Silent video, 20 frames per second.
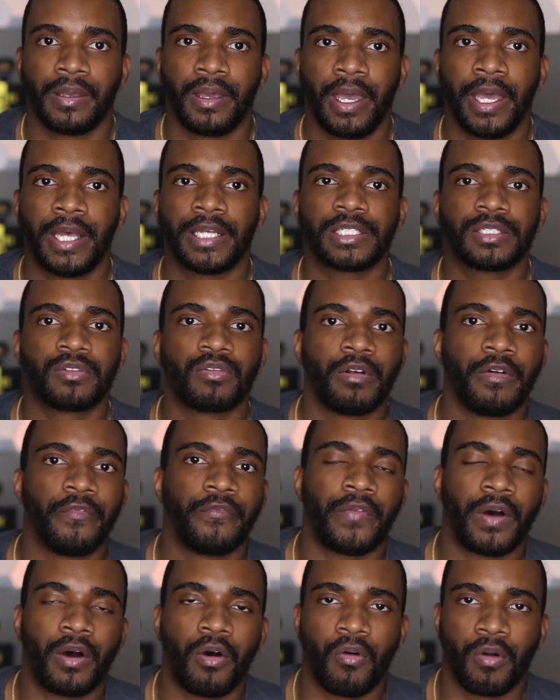answering
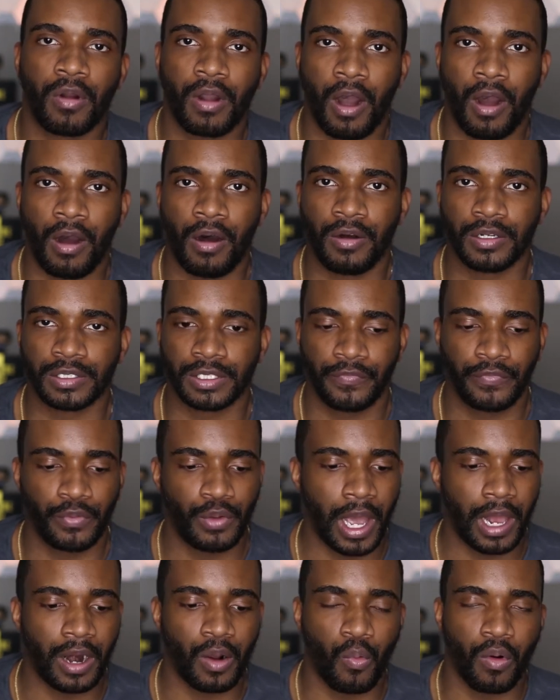phone calls if you
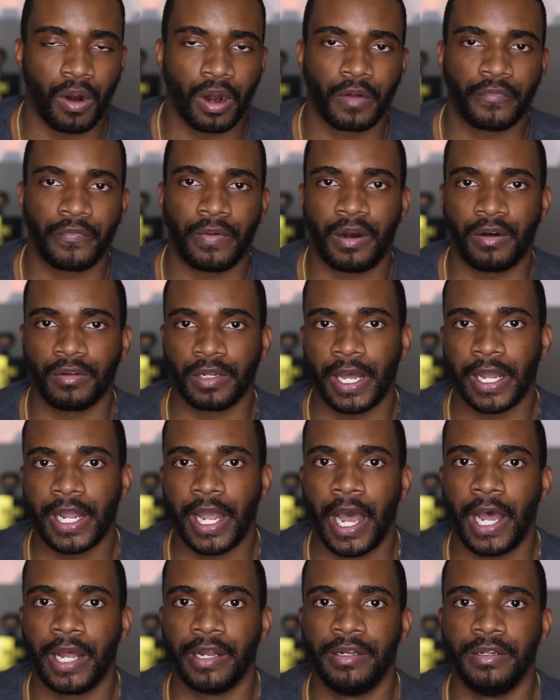got a work phone like
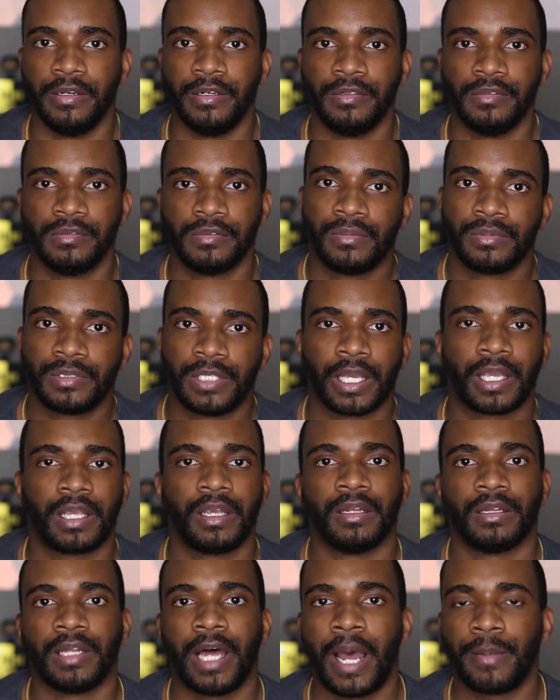I do, taking
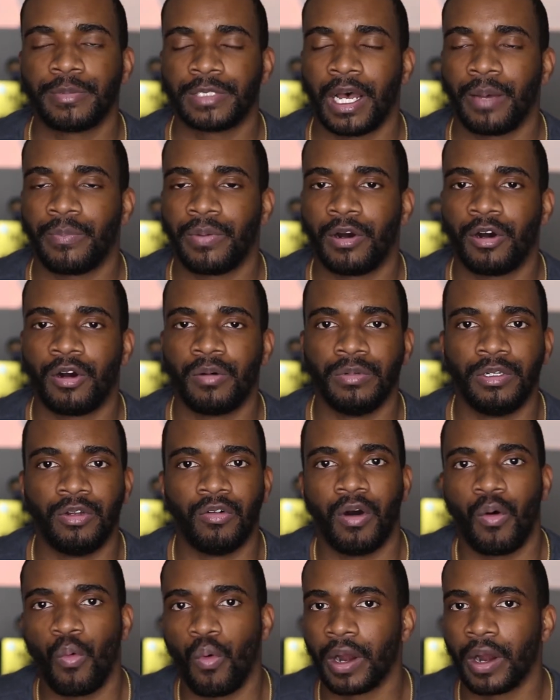your laptop home, doing